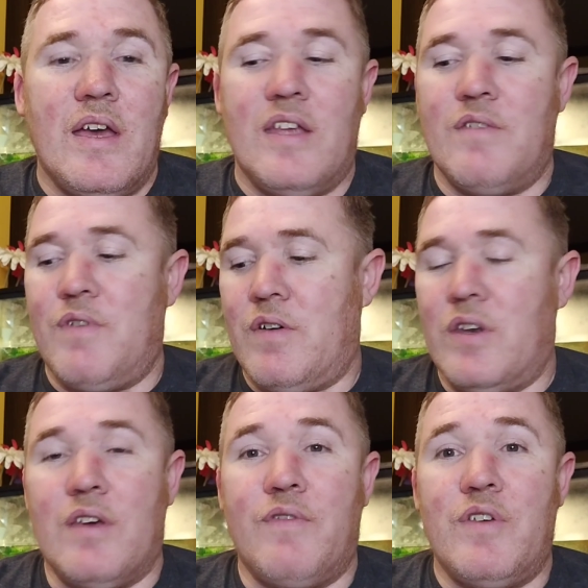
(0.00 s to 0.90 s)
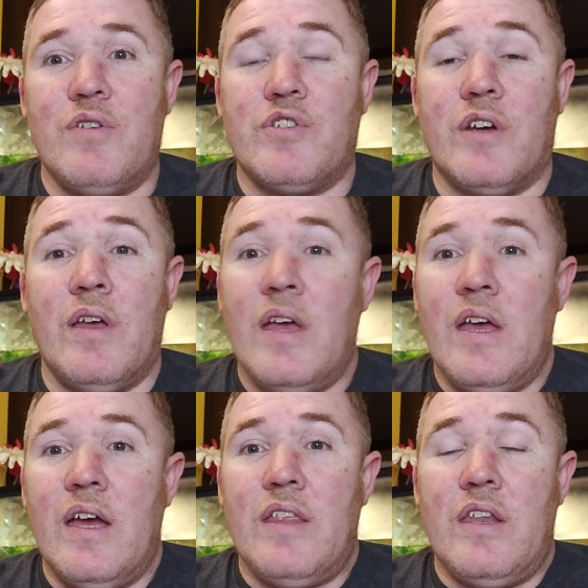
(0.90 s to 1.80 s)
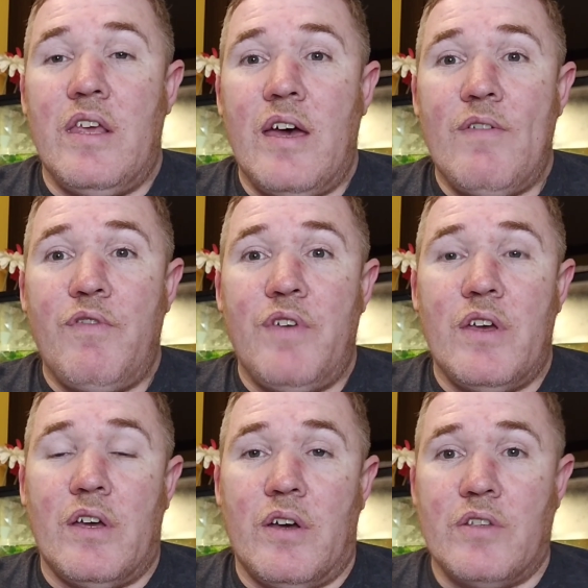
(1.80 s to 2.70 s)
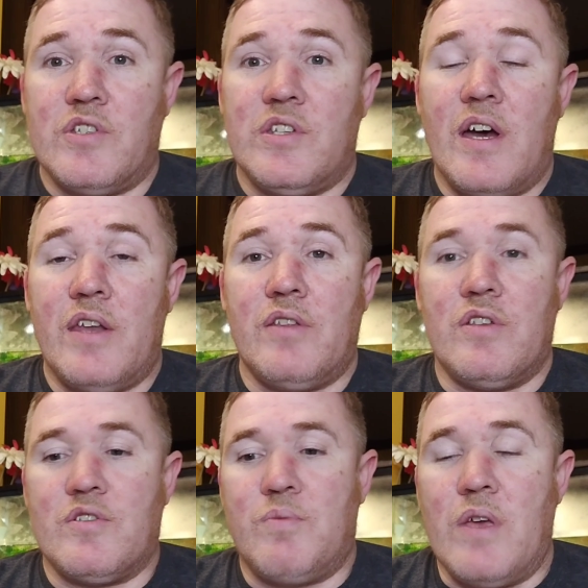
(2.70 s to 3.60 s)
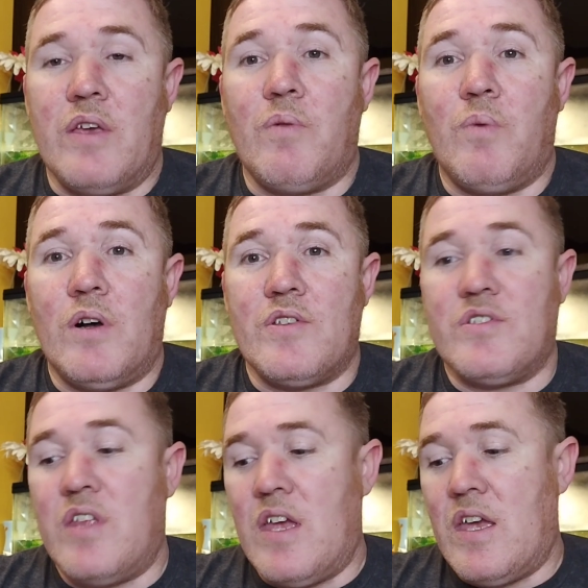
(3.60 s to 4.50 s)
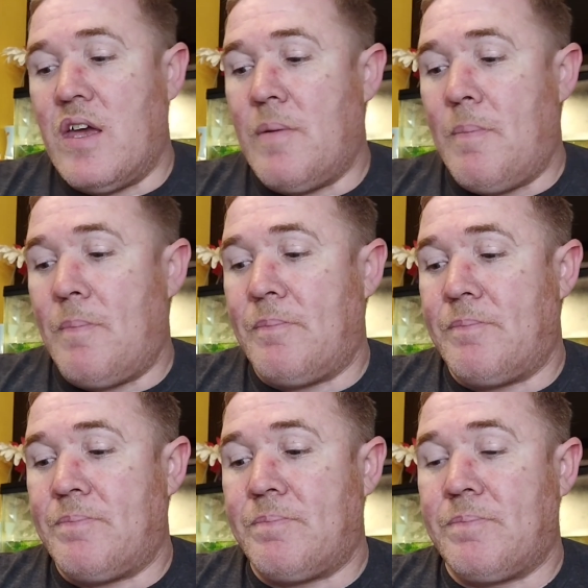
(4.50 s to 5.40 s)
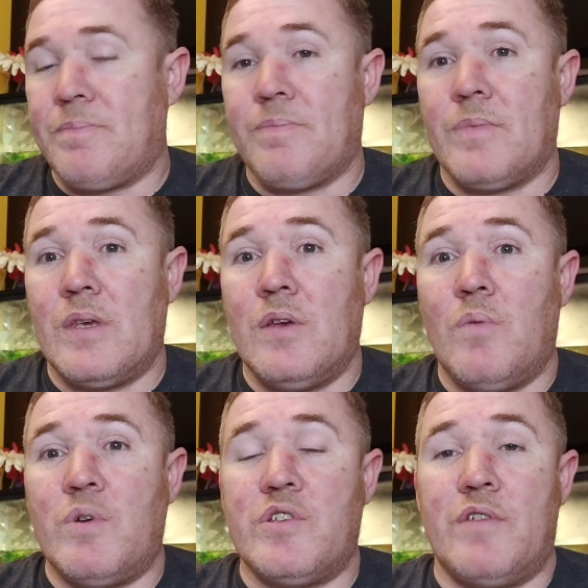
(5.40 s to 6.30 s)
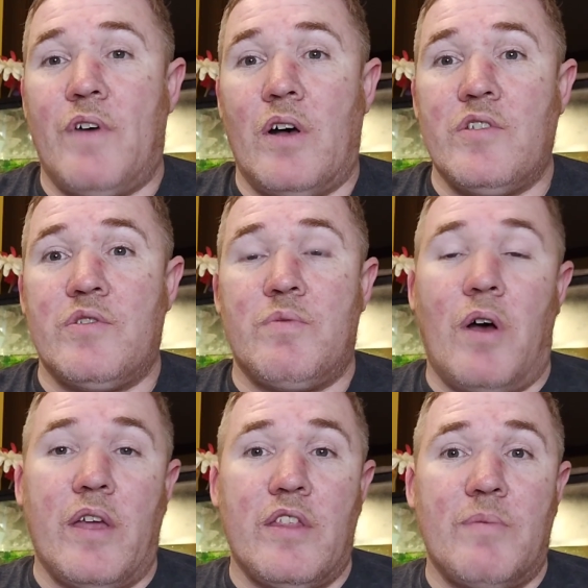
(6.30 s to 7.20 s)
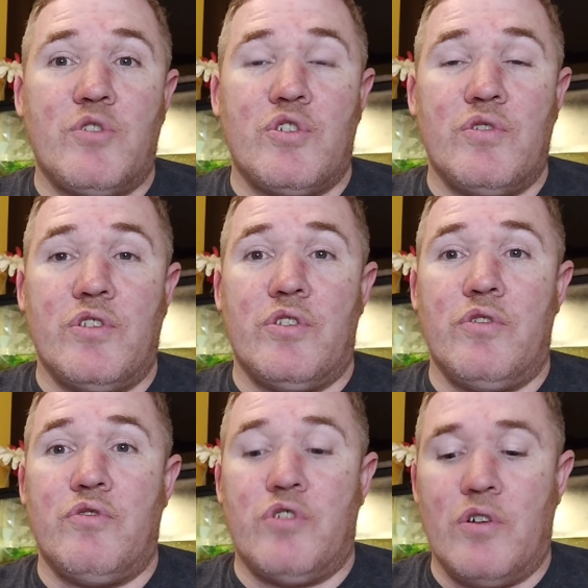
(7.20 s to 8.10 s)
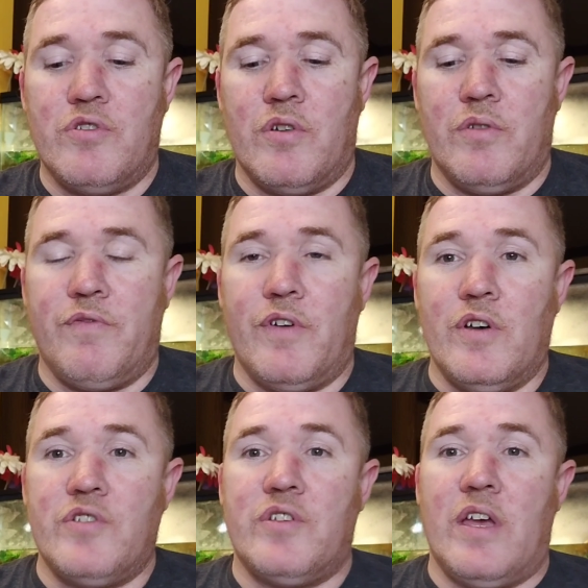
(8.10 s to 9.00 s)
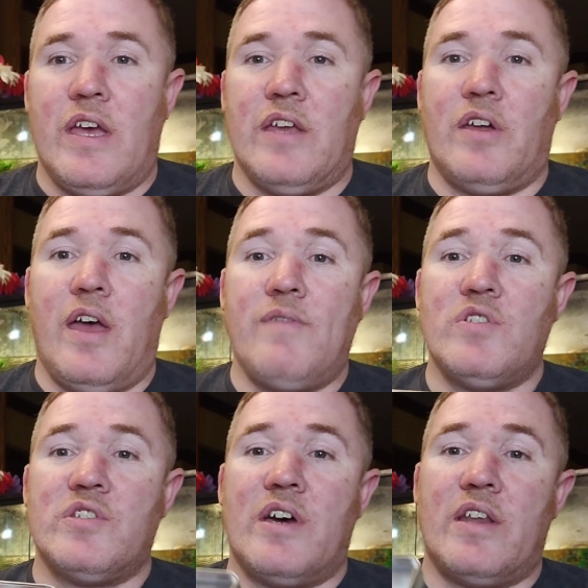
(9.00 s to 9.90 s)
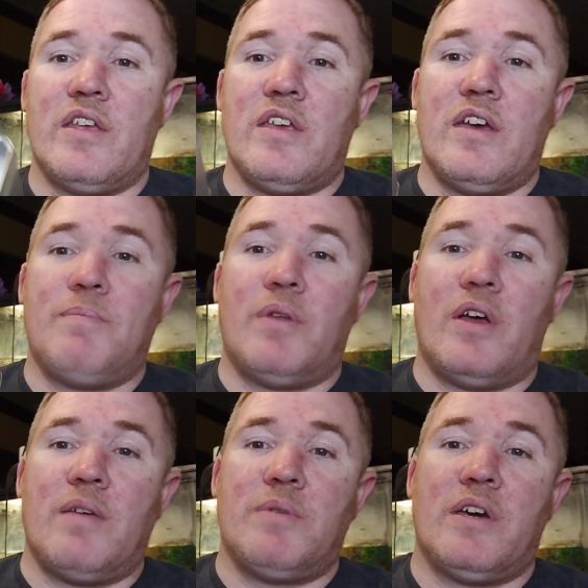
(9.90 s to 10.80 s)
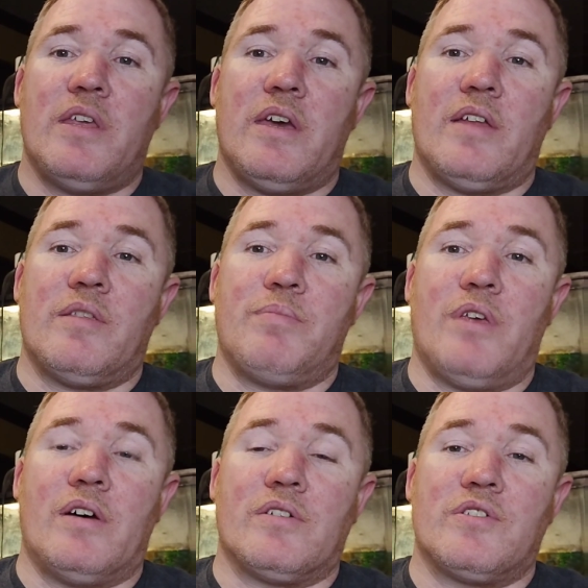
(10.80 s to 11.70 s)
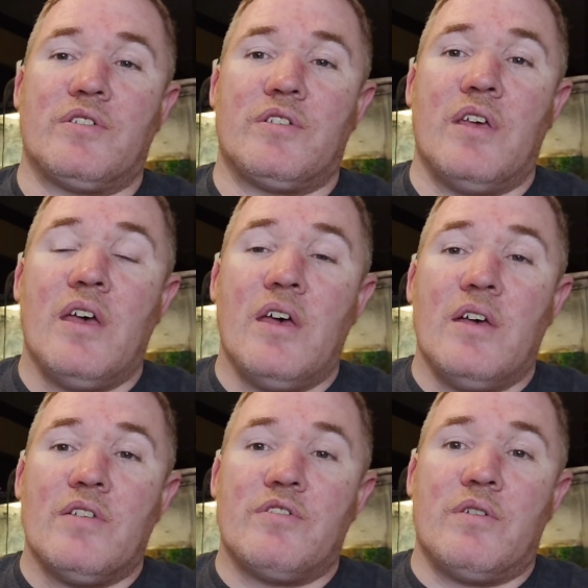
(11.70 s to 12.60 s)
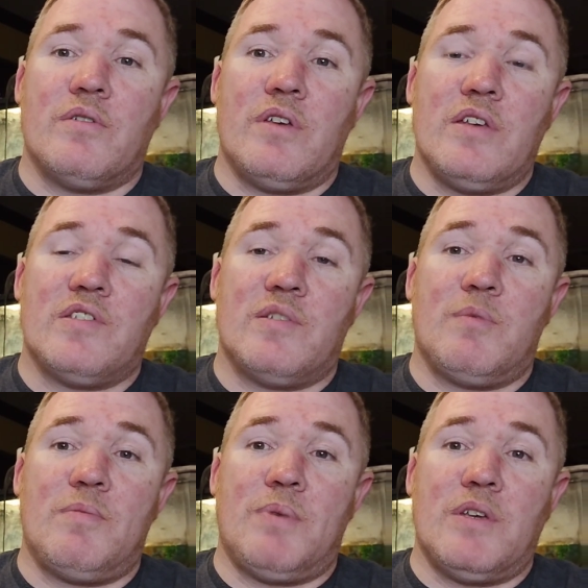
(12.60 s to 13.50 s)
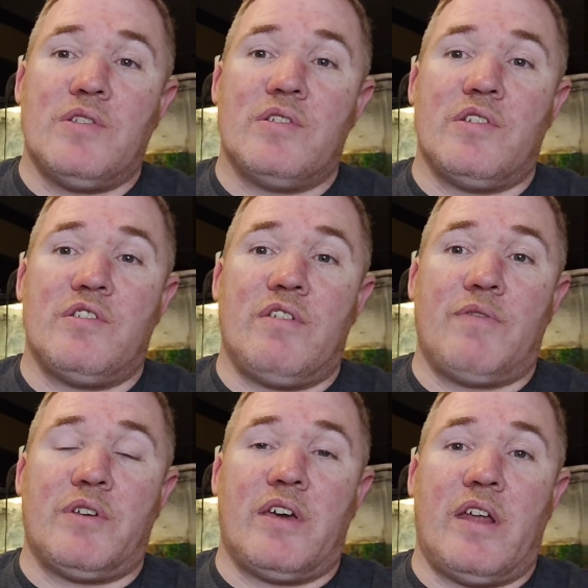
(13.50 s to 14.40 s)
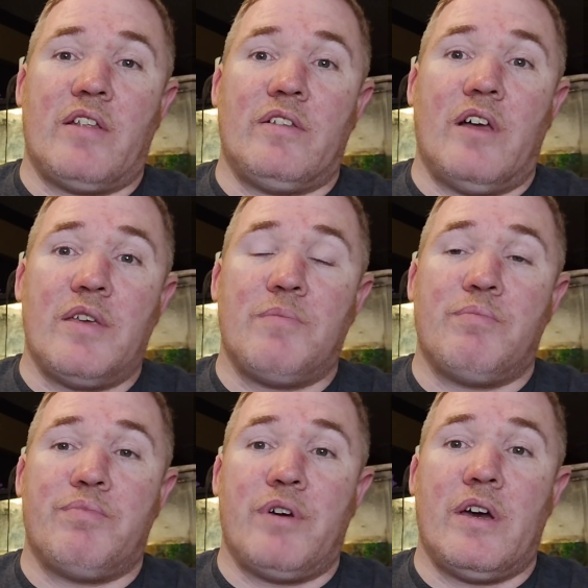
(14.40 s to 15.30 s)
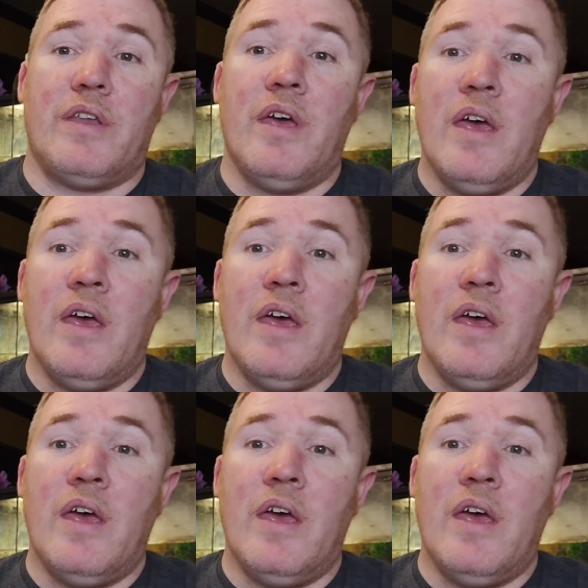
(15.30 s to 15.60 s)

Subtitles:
in the very near future. And then the other thing I got started this week was the Wizard of Oz. I ended up choosing to do Toto first, and I haven't started it yet, but I am cutting out the blocks. So here's some of the pieces. I still have to cut out the light brown